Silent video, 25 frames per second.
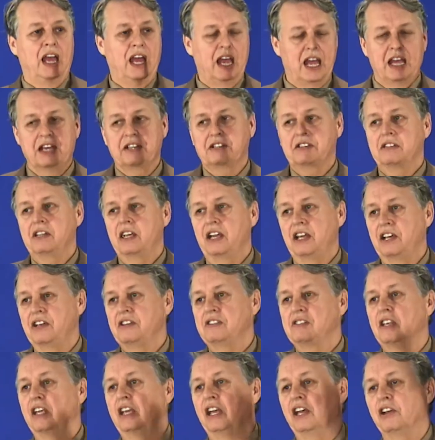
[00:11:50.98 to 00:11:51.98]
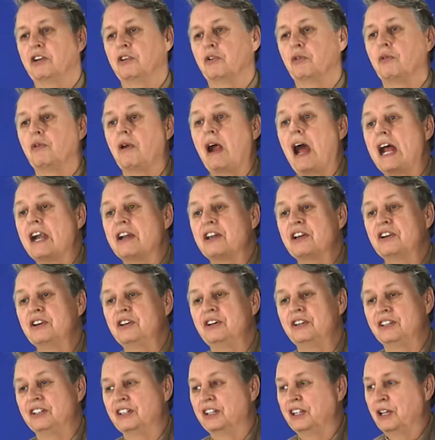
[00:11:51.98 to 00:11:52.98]
Essays in
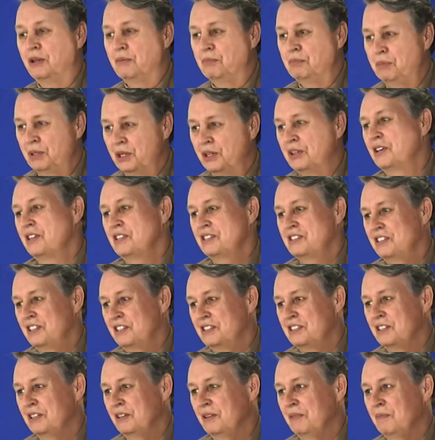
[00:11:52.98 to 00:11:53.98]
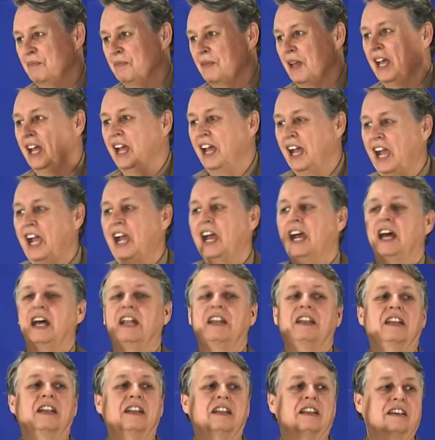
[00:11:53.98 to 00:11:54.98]
Radical Empiricism
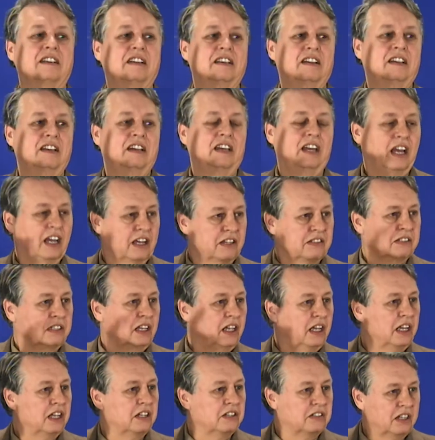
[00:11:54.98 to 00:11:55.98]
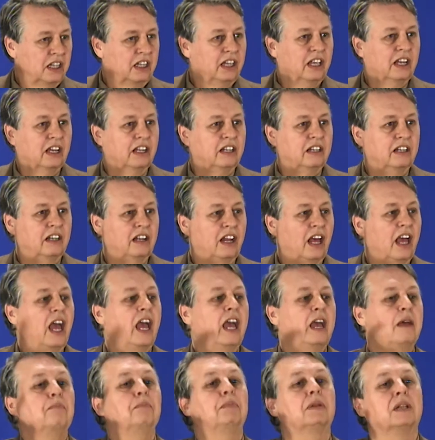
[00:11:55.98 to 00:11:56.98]
and Essays in
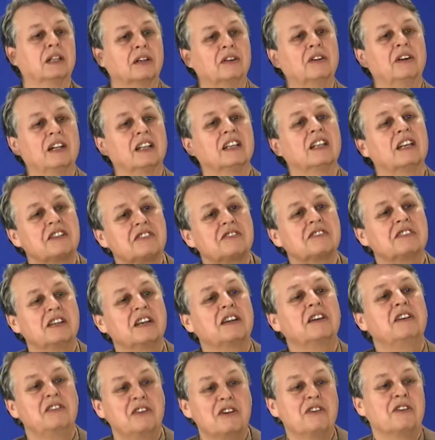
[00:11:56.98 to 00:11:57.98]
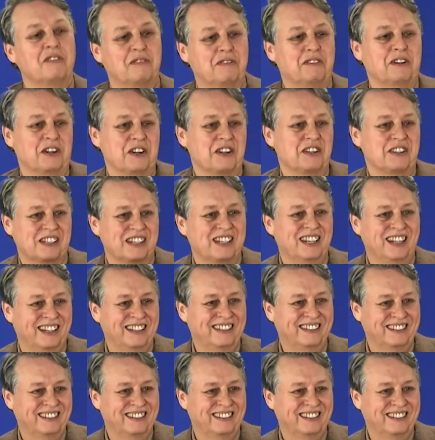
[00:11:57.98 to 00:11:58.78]
a Pluralistic Universe.